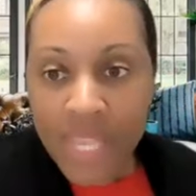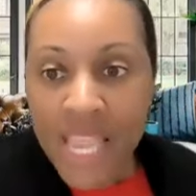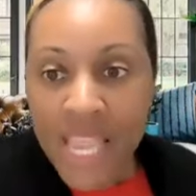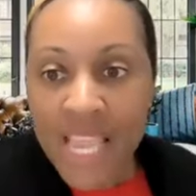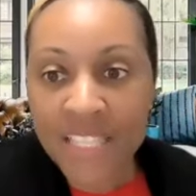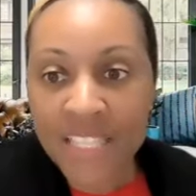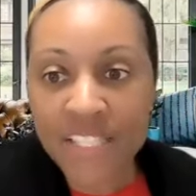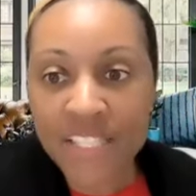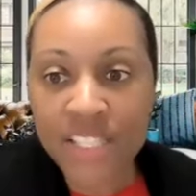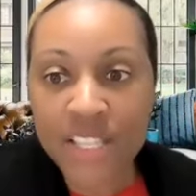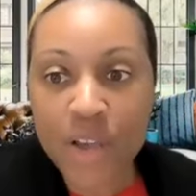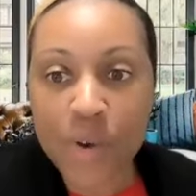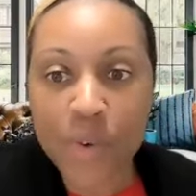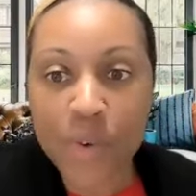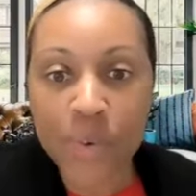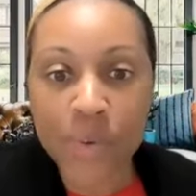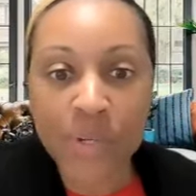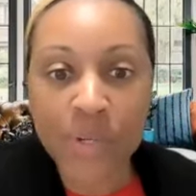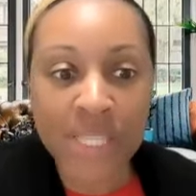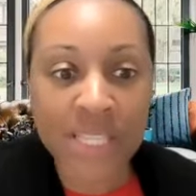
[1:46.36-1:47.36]
And
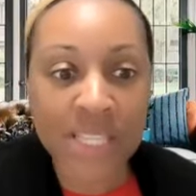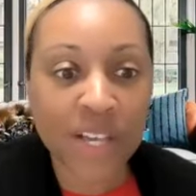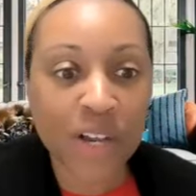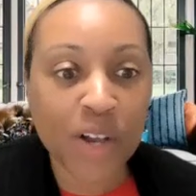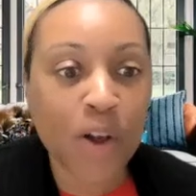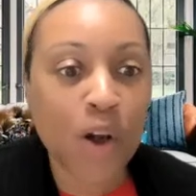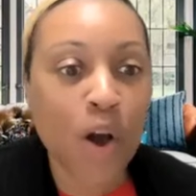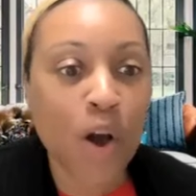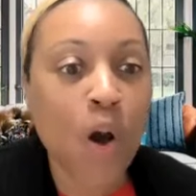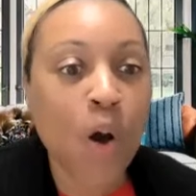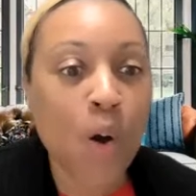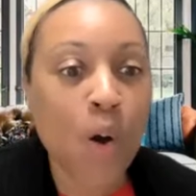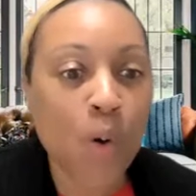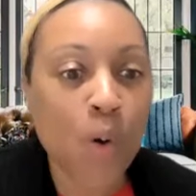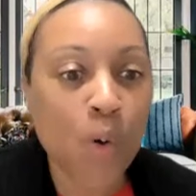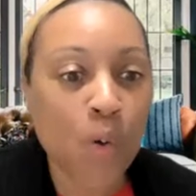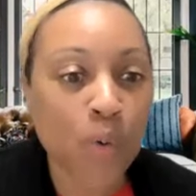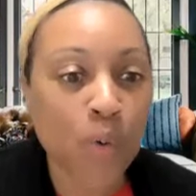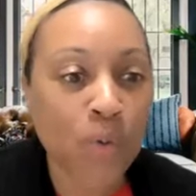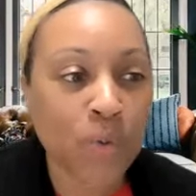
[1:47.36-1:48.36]
so the
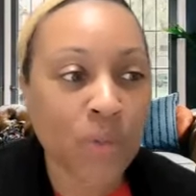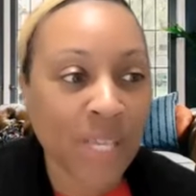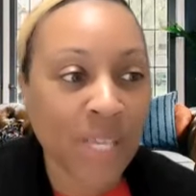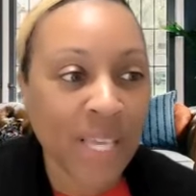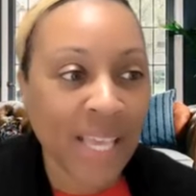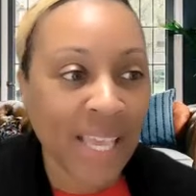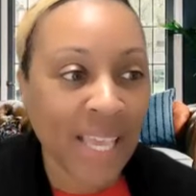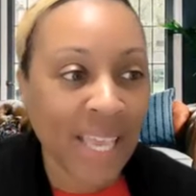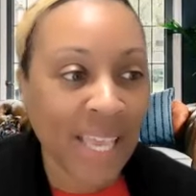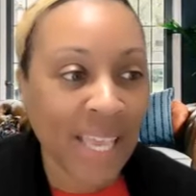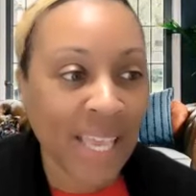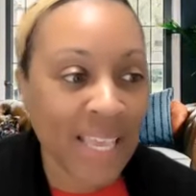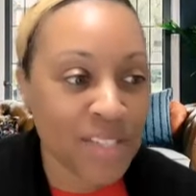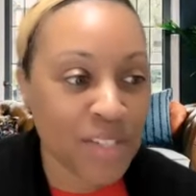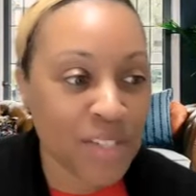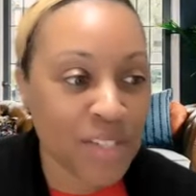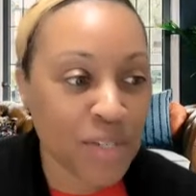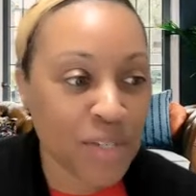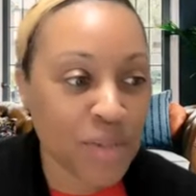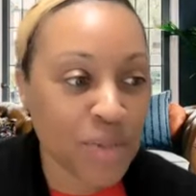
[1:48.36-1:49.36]
goal is
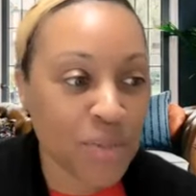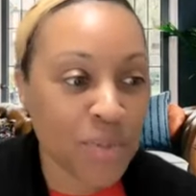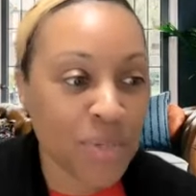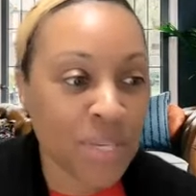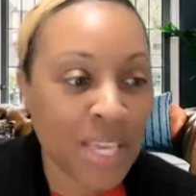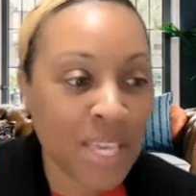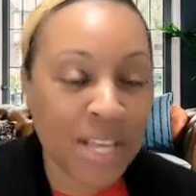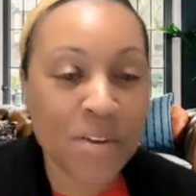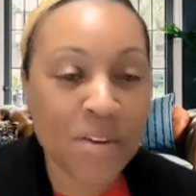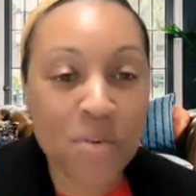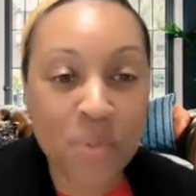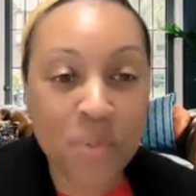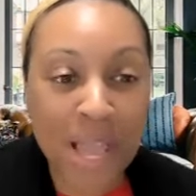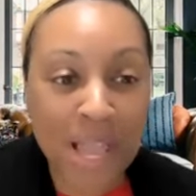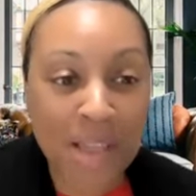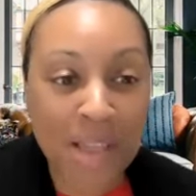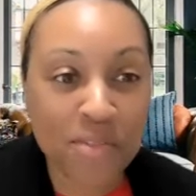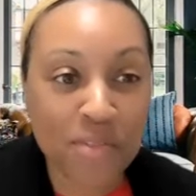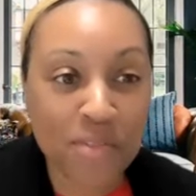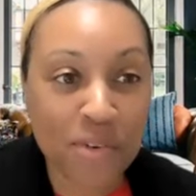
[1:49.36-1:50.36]
to get
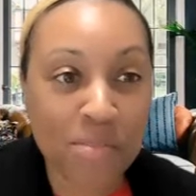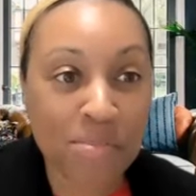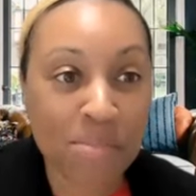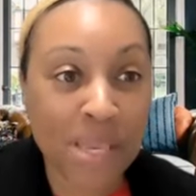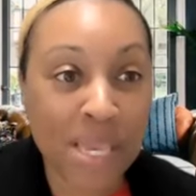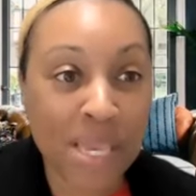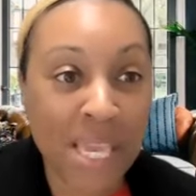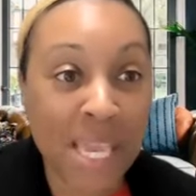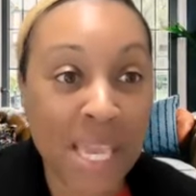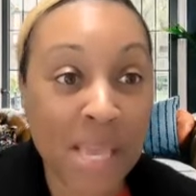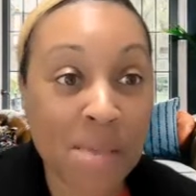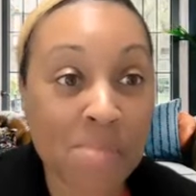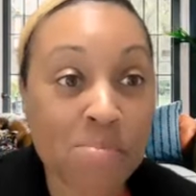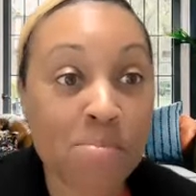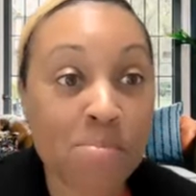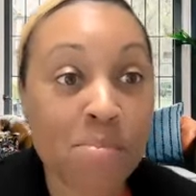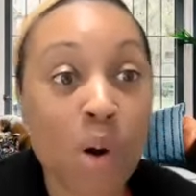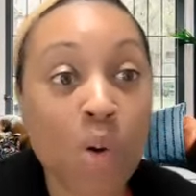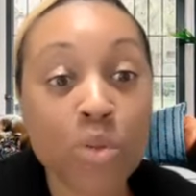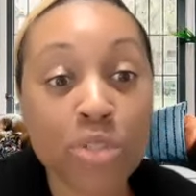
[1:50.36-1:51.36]
away from being
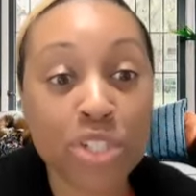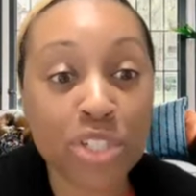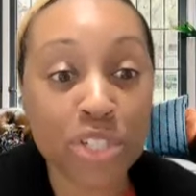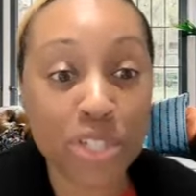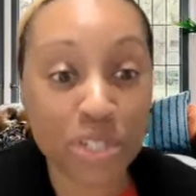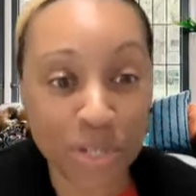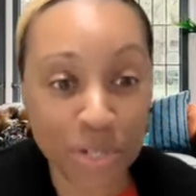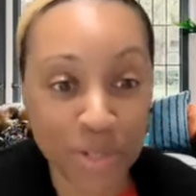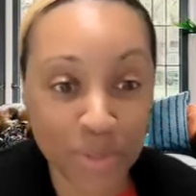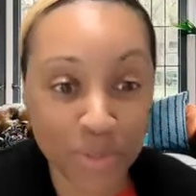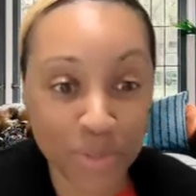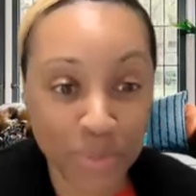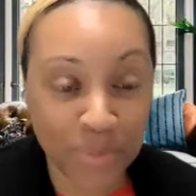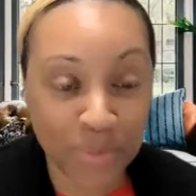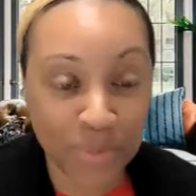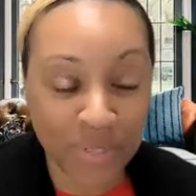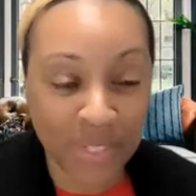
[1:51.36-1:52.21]
emotional